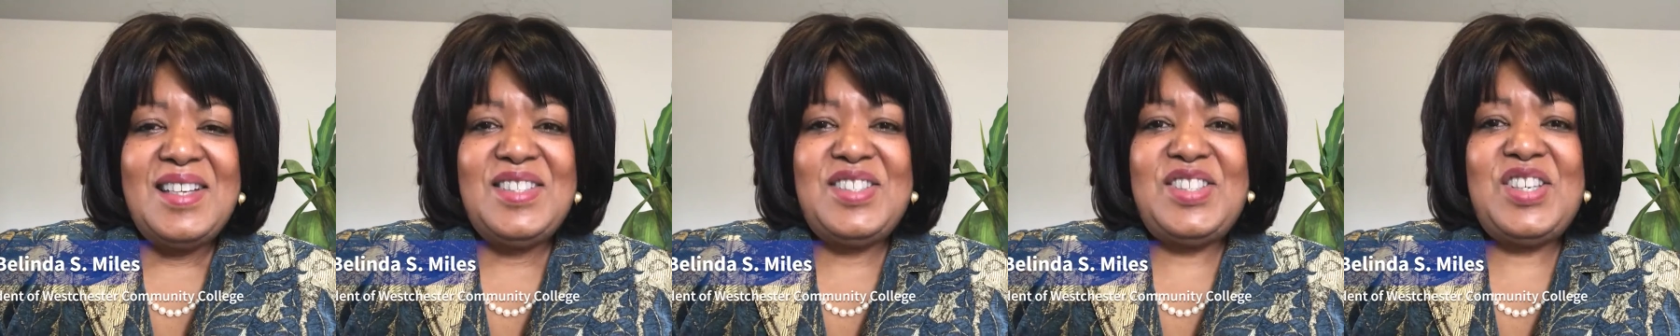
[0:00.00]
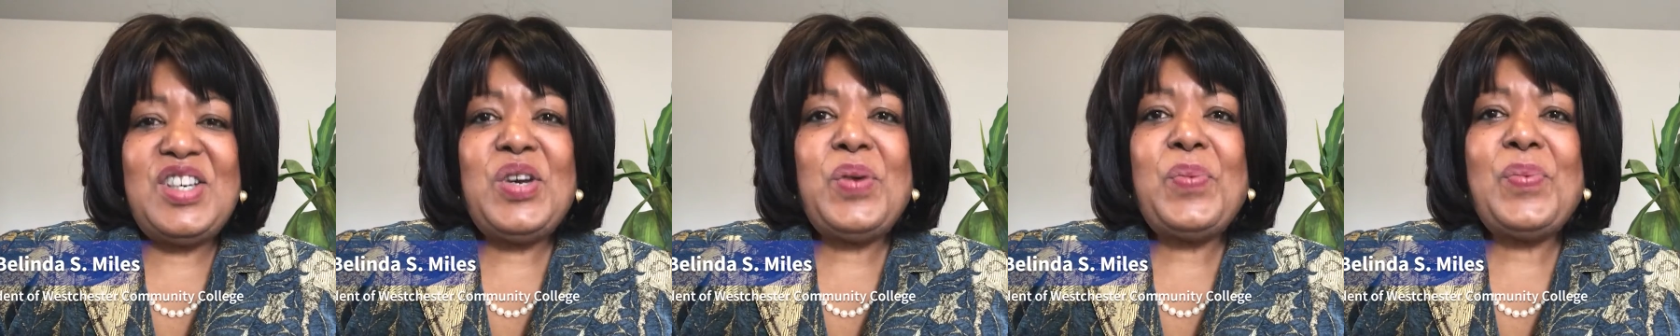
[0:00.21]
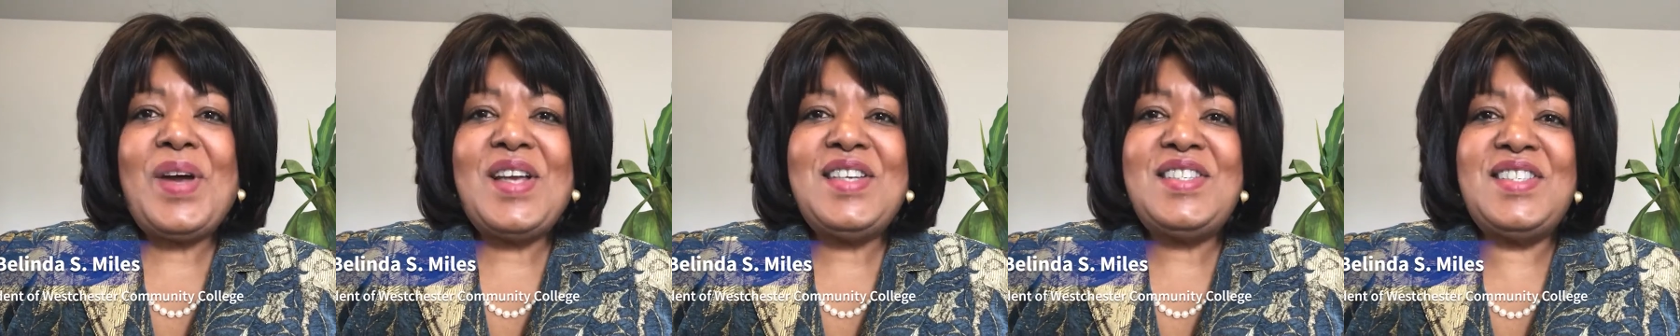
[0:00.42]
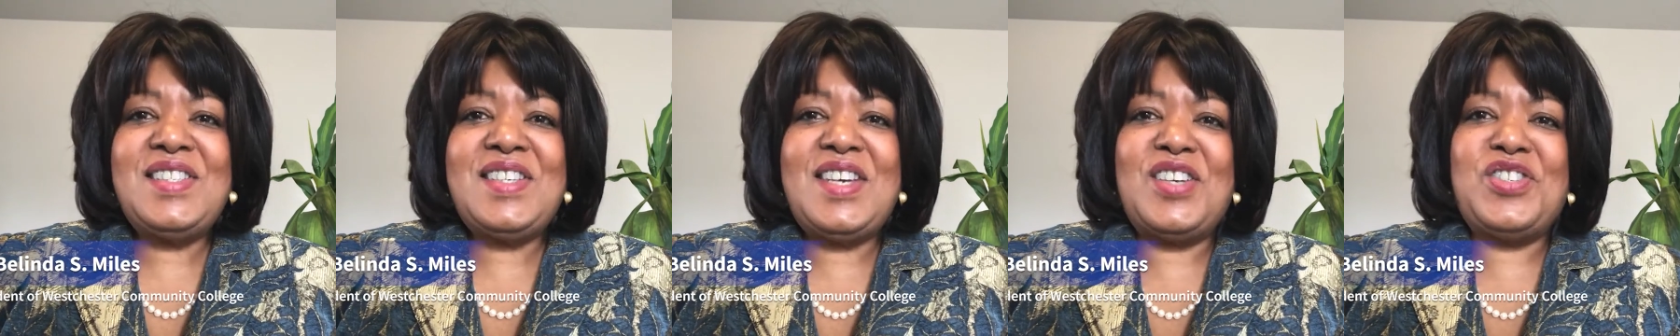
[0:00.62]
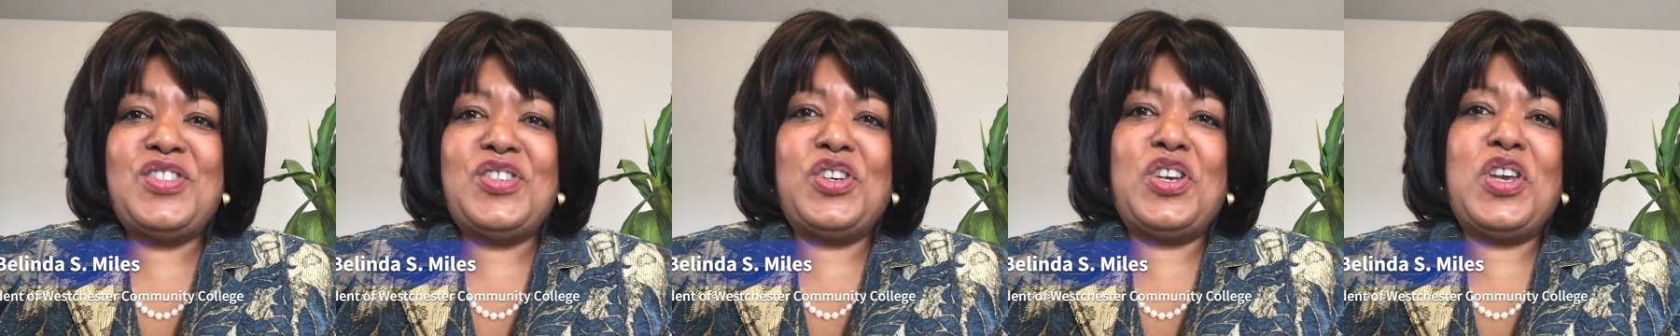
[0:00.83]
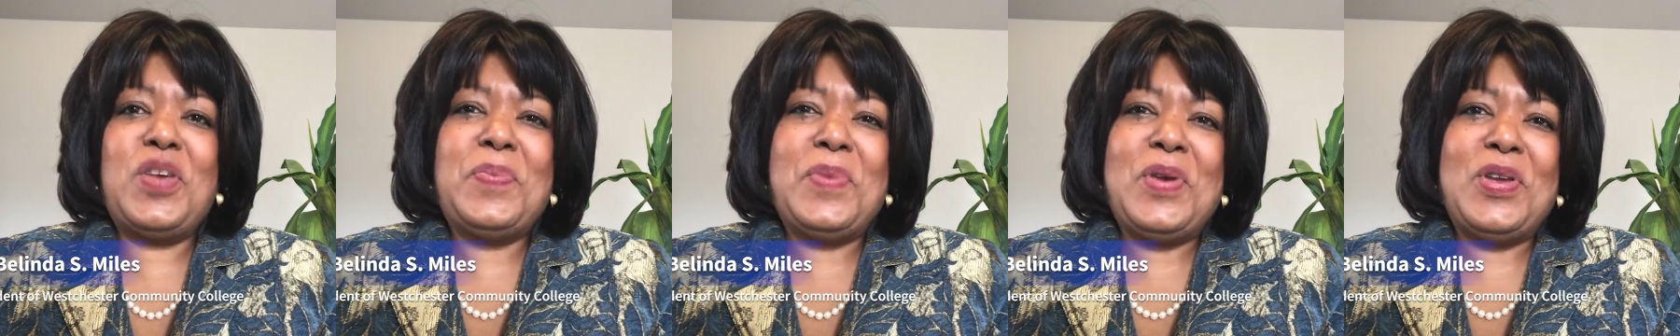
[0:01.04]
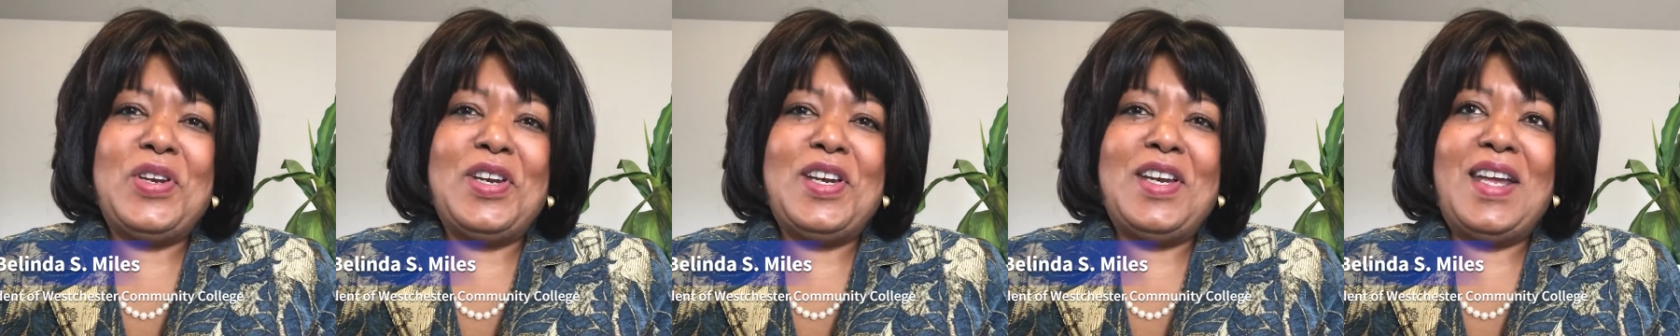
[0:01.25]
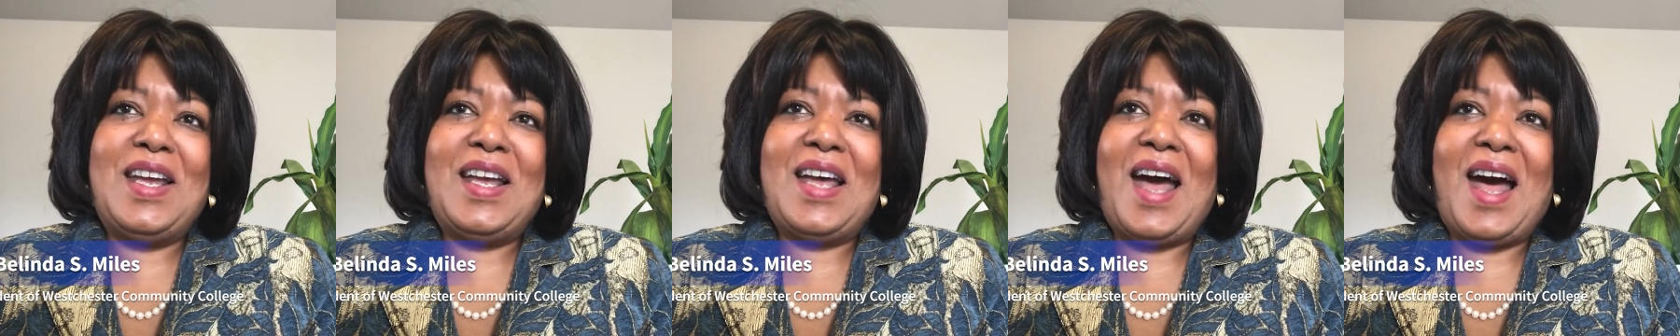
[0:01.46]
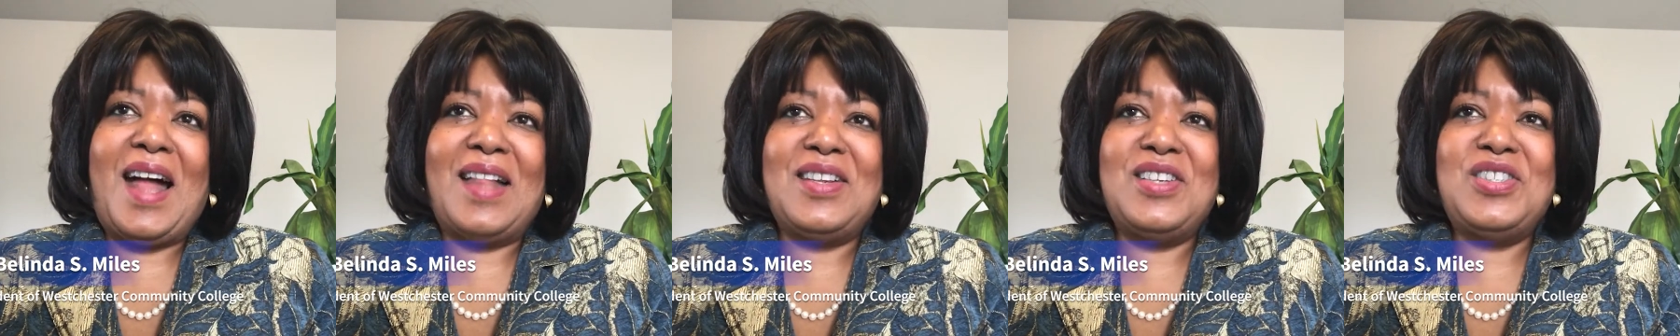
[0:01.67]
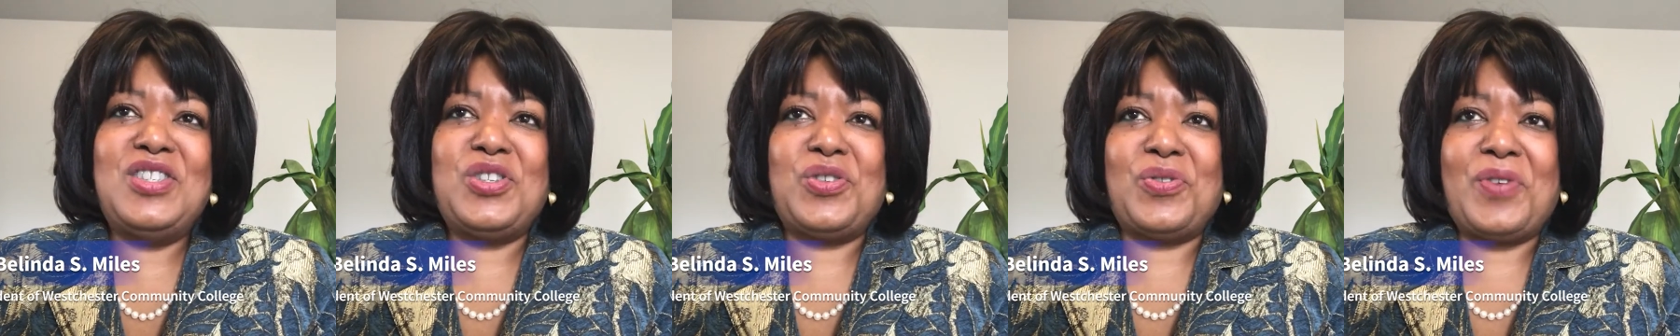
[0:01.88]
Dear Westchester Community
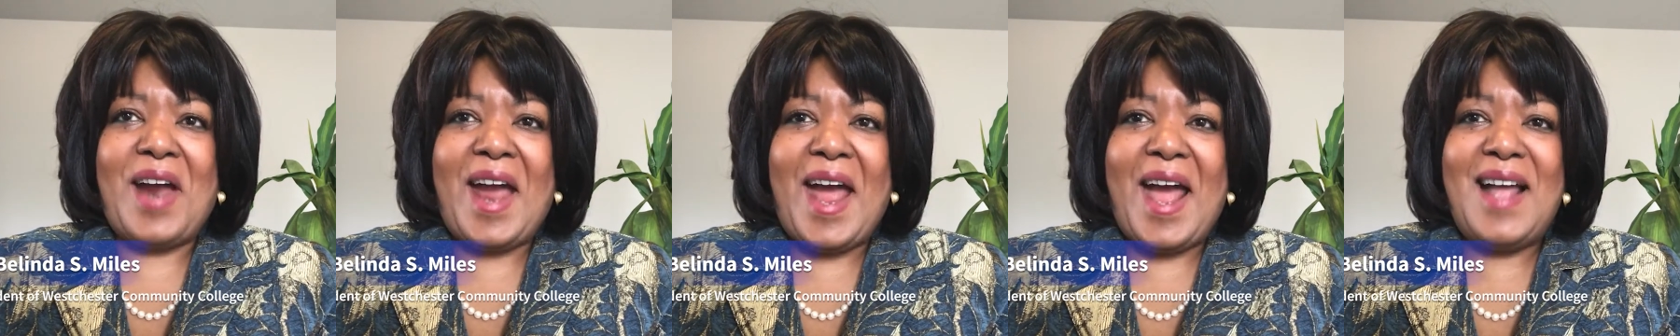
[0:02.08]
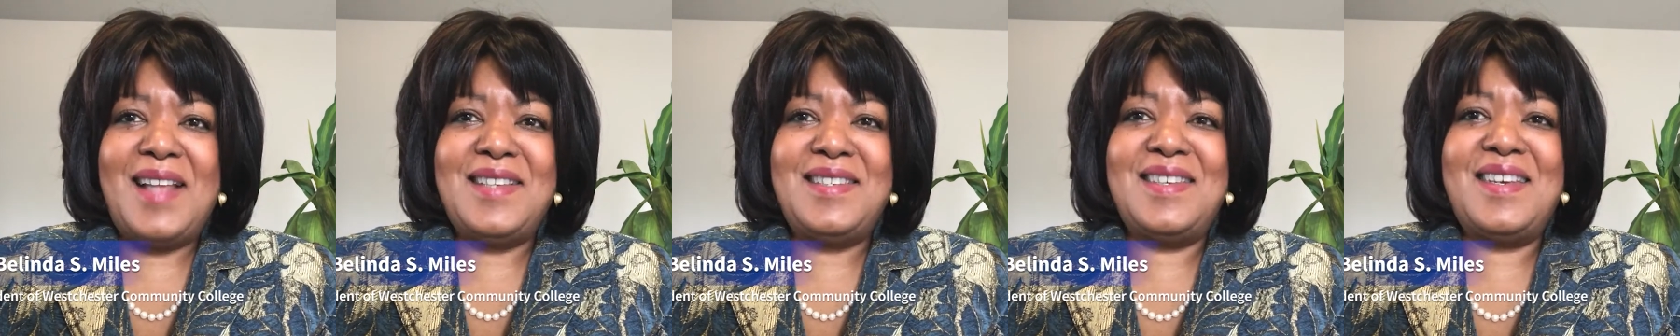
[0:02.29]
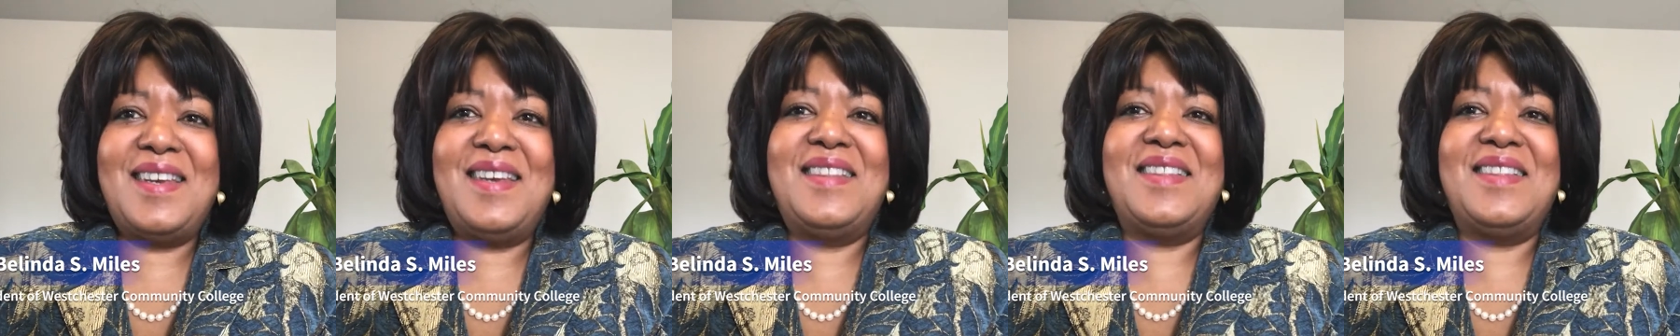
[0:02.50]
College grads